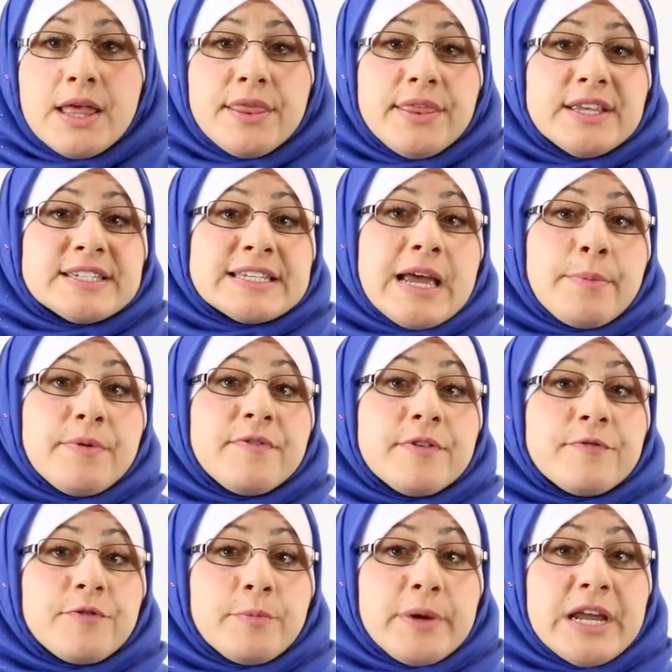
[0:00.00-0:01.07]
This type of
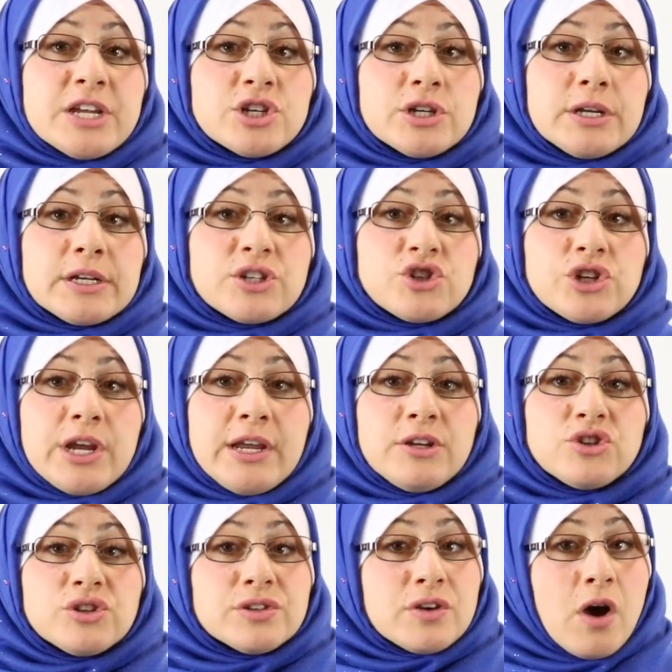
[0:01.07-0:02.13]
information
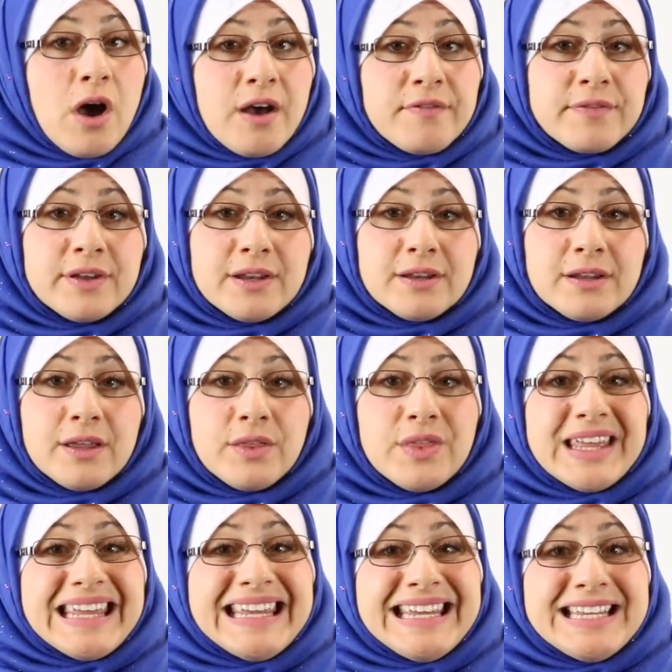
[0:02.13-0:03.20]
exchange is often
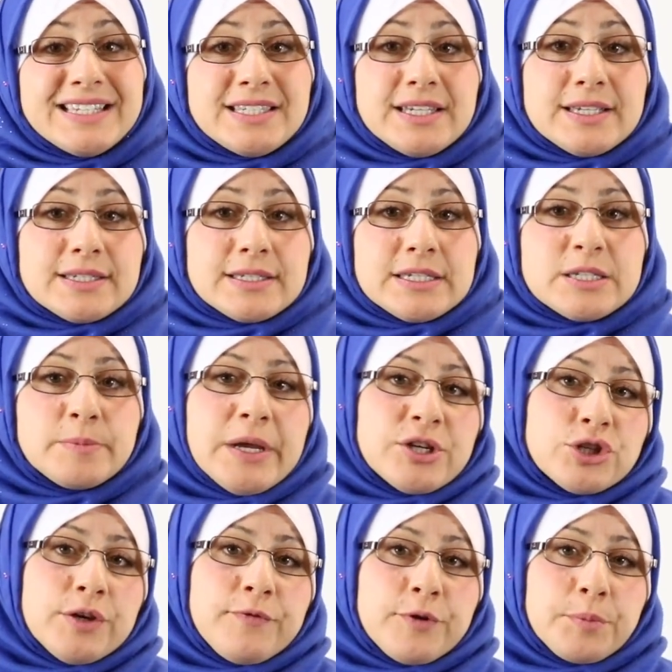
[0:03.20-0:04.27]
the easiest,
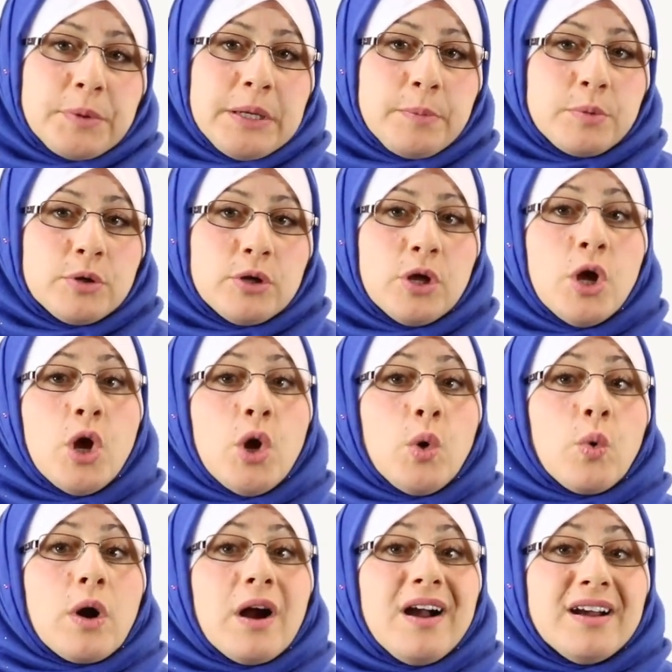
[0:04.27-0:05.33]
especially for people
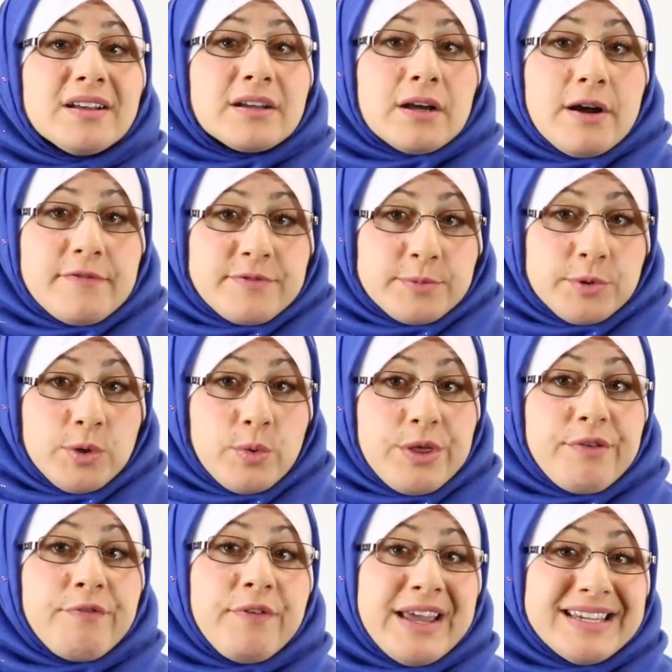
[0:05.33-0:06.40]
who are uncomfortable
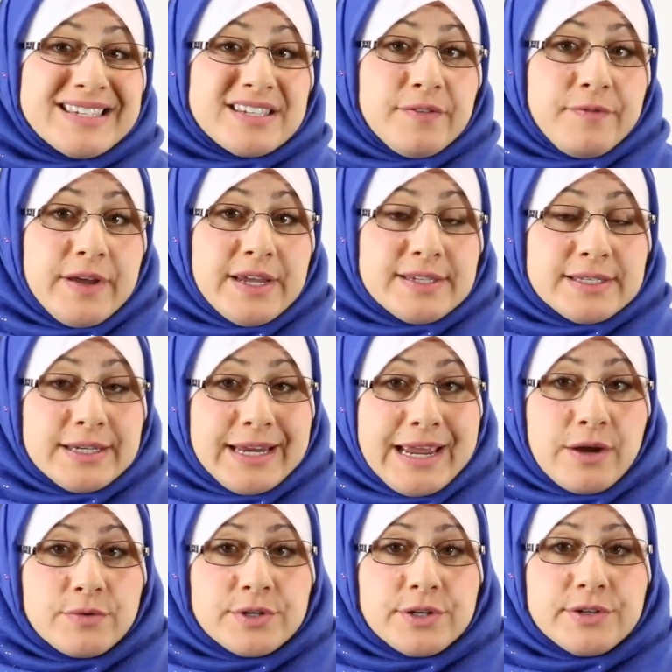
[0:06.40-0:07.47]
with face-to-face
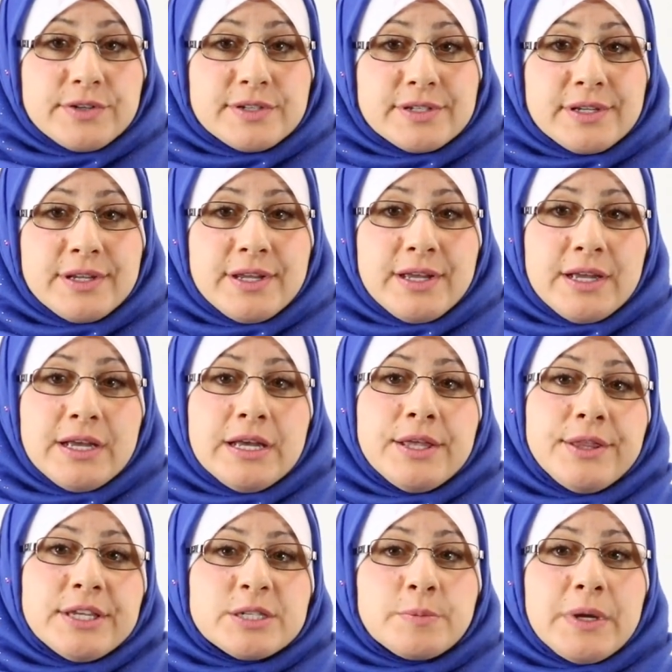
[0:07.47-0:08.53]
encounters.
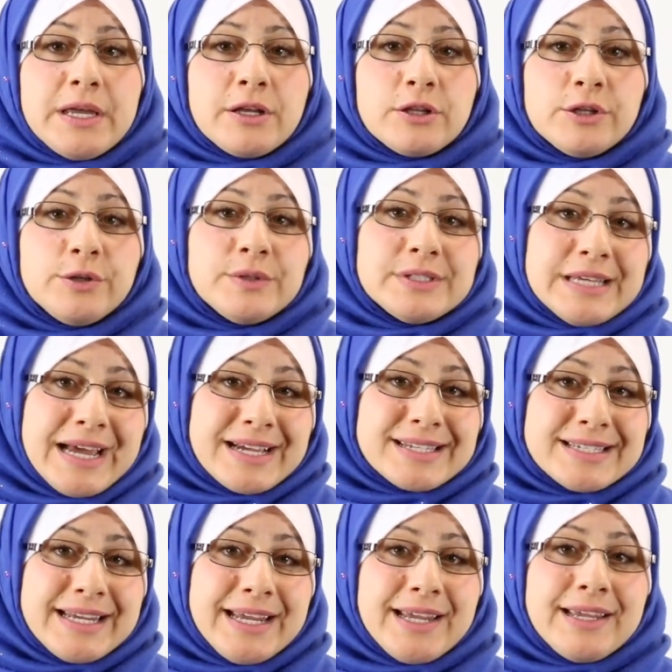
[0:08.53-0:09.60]
This may include
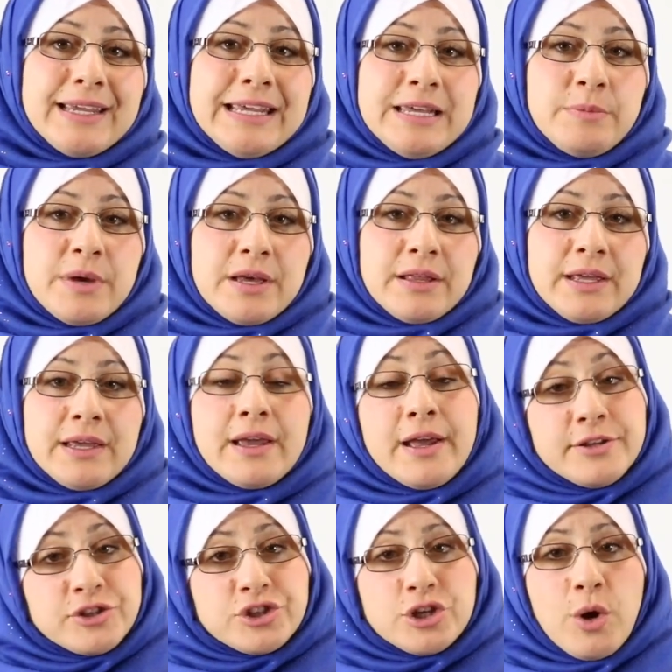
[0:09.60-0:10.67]
texting, emailing,
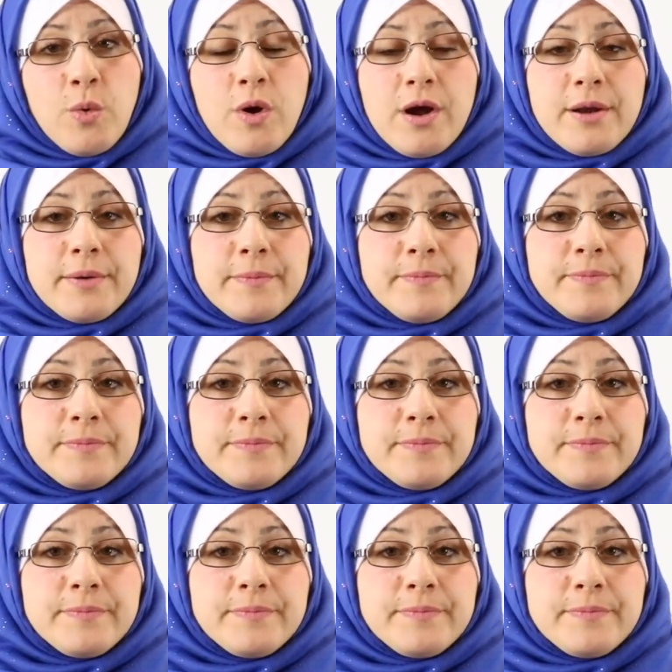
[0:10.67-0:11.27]
and so on.